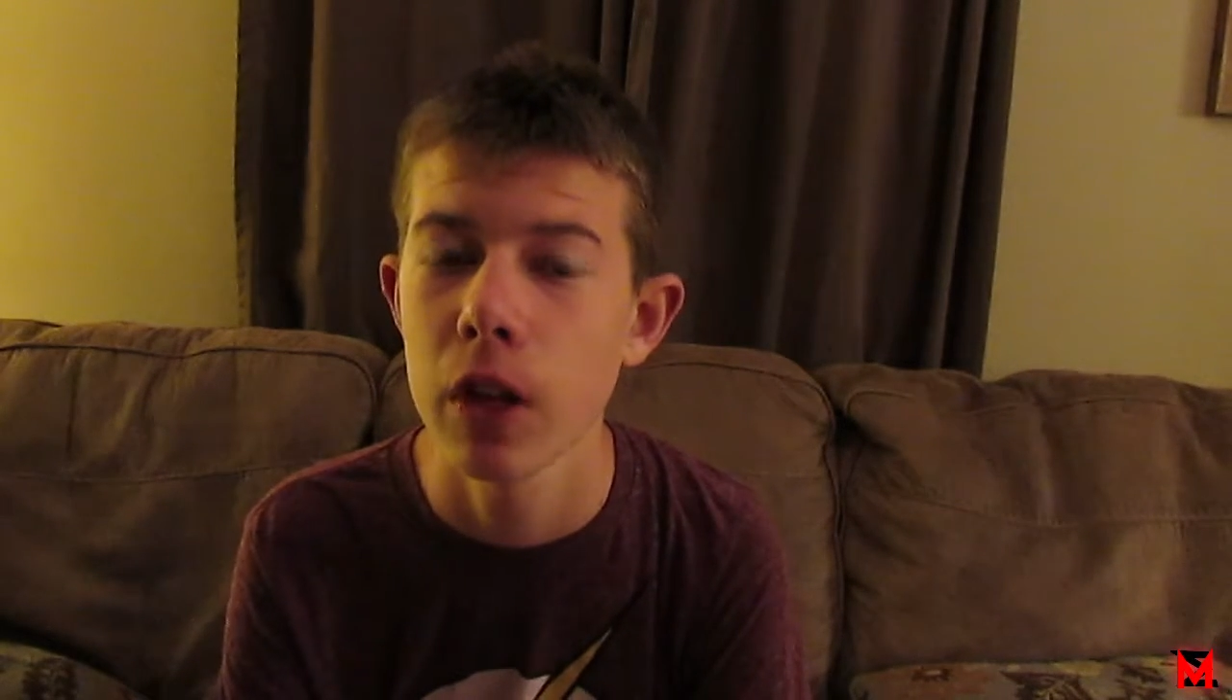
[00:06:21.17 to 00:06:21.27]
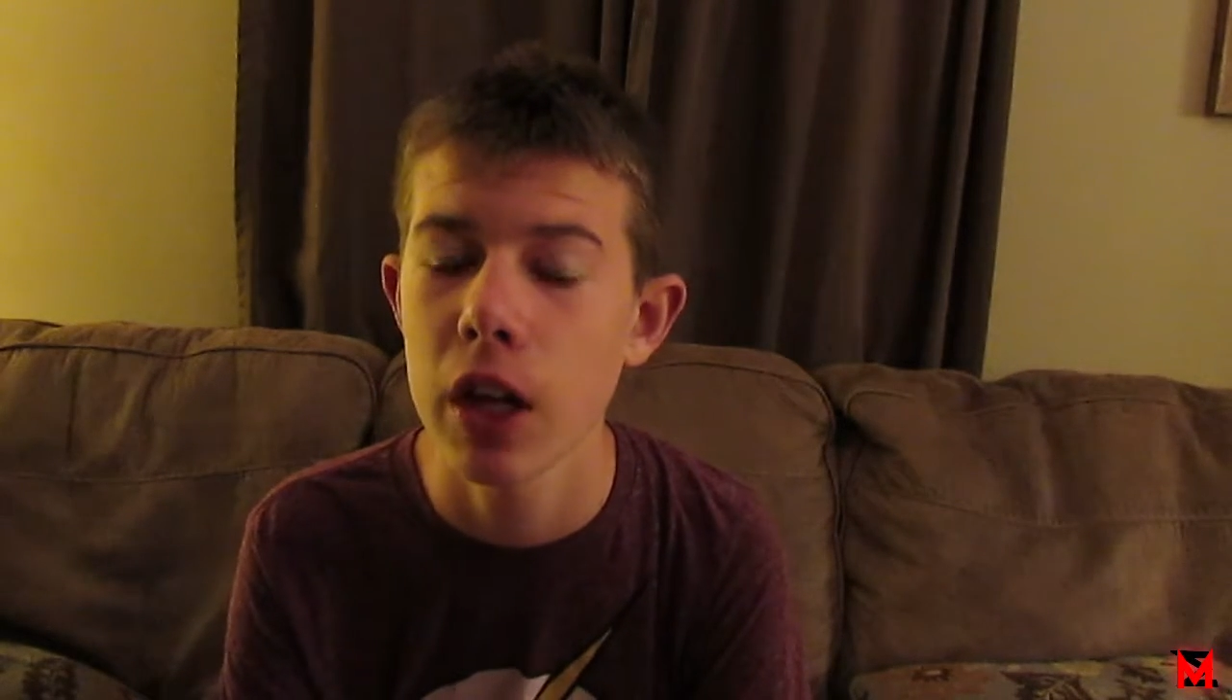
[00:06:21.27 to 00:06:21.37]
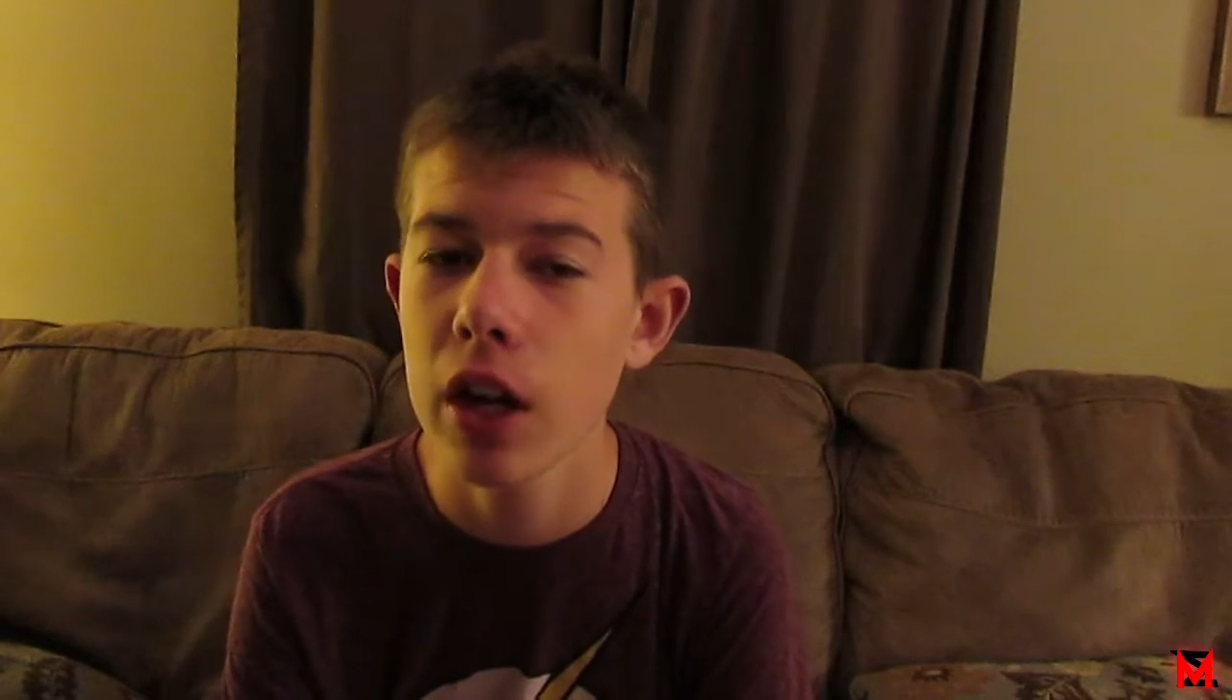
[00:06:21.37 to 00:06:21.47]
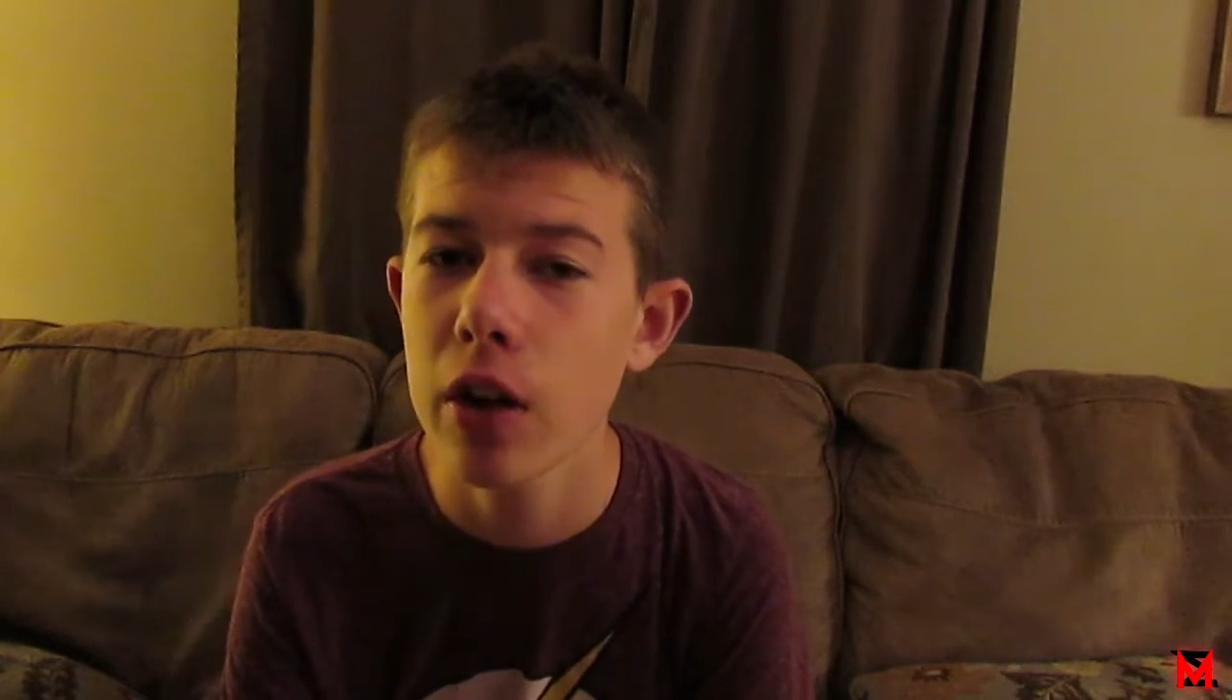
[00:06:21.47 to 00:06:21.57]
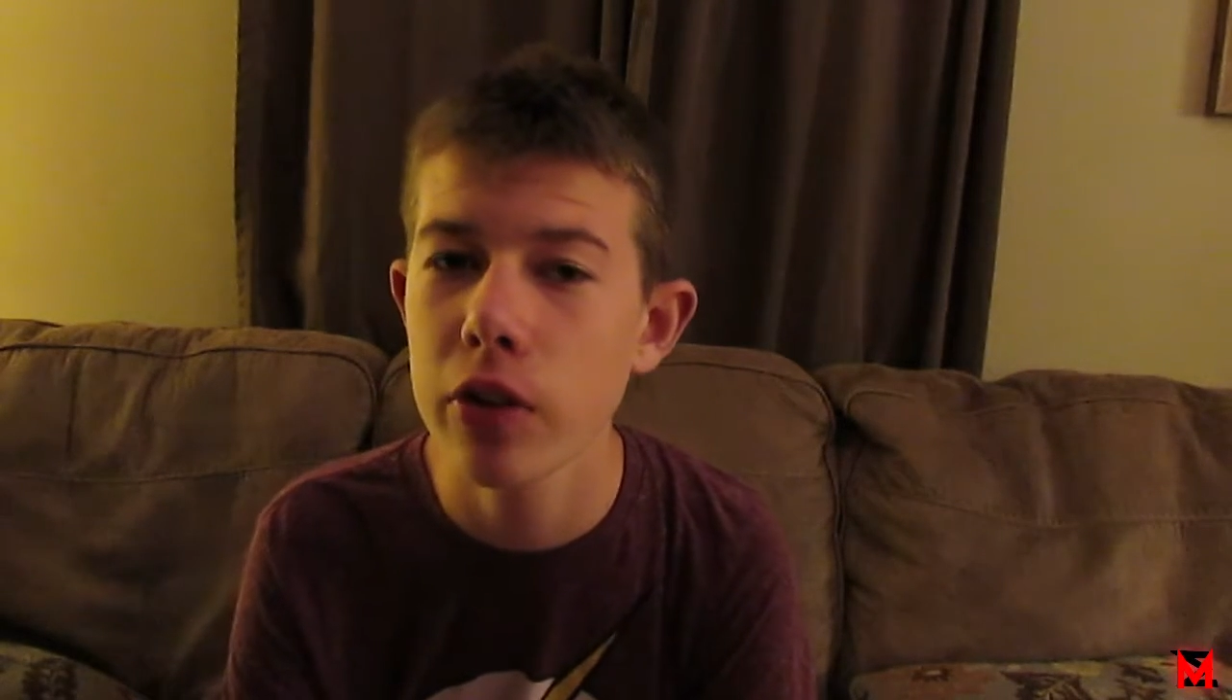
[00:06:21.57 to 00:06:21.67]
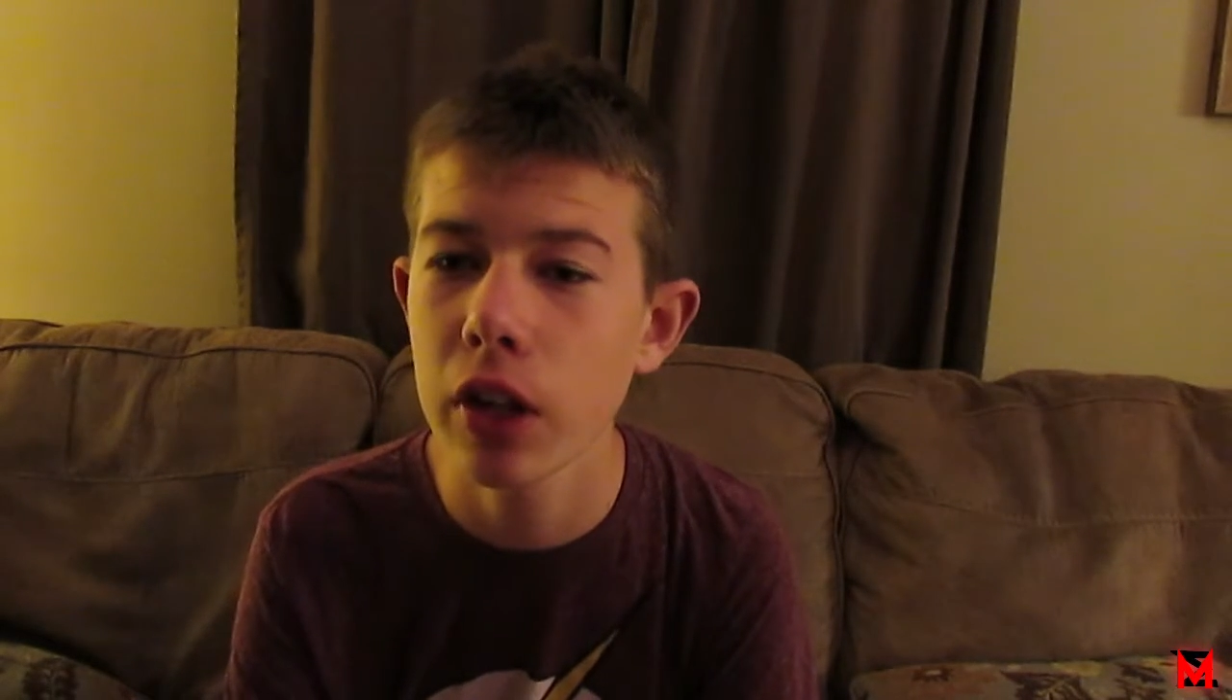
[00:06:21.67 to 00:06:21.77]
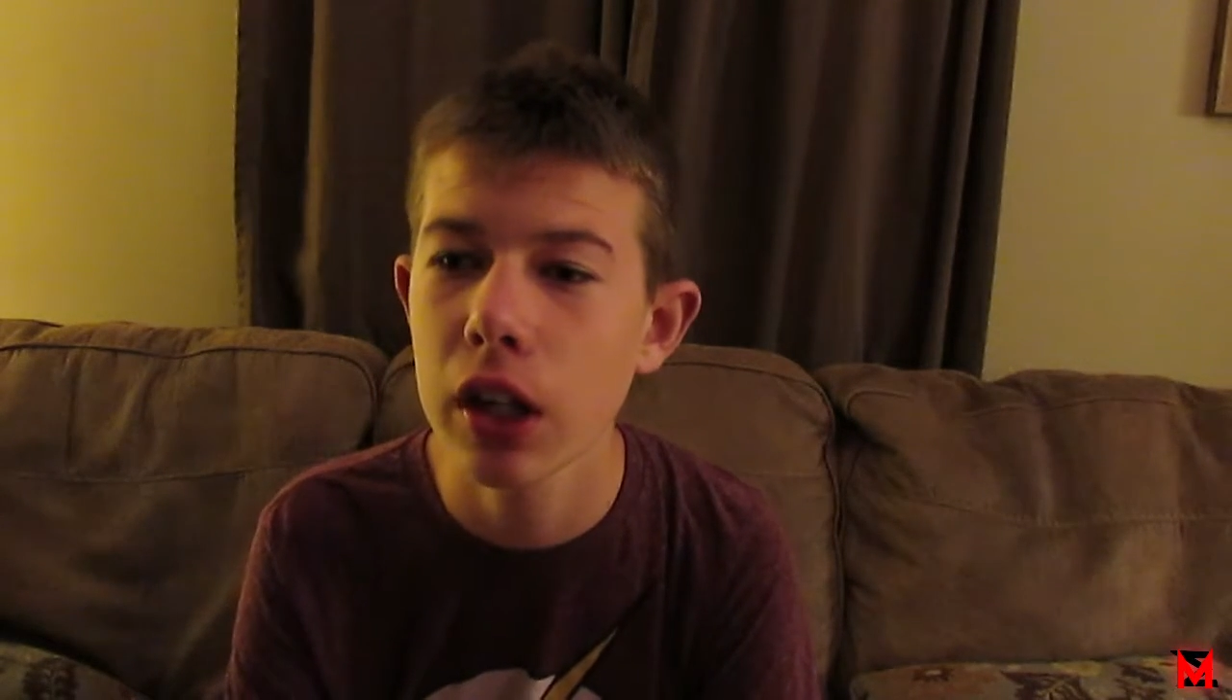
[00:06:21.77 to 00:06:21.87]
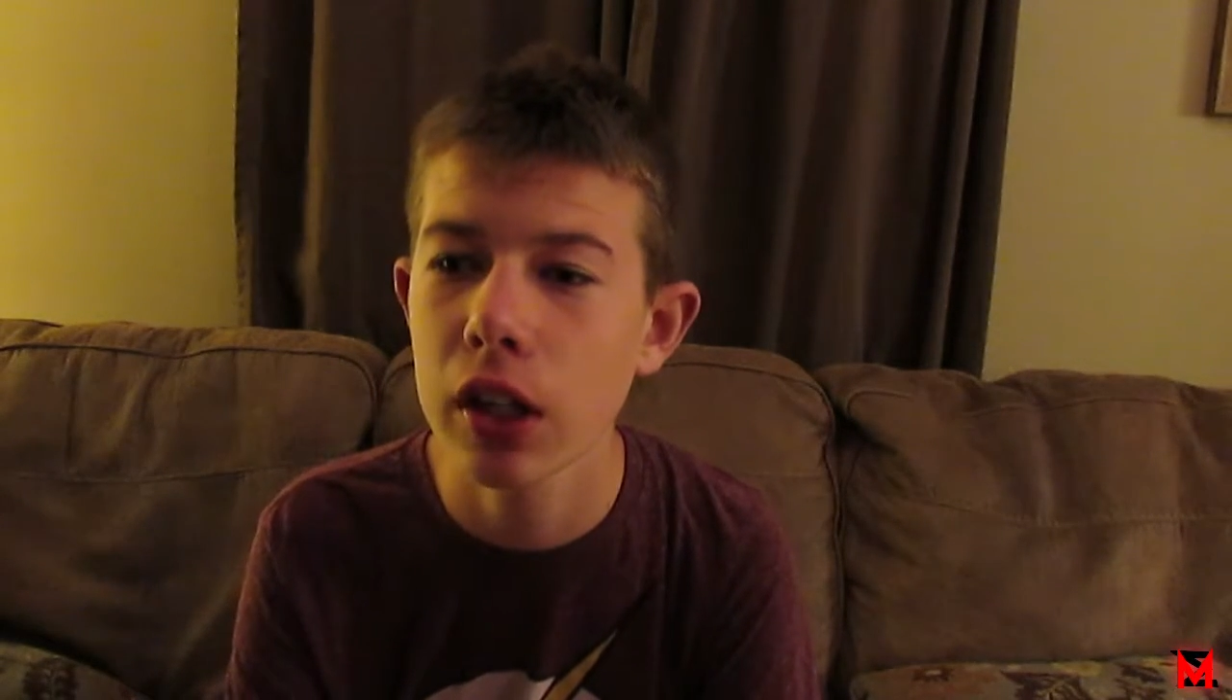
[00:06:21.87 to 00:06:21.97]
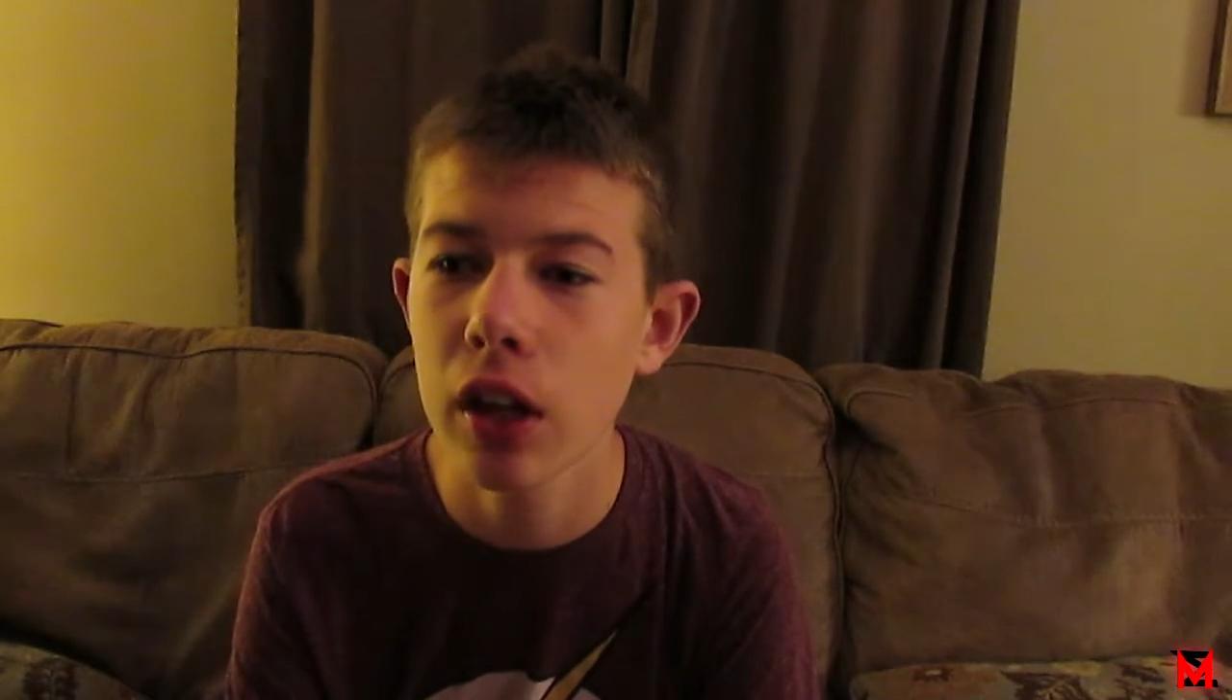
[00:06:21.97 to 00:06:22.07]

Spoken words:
And I was like,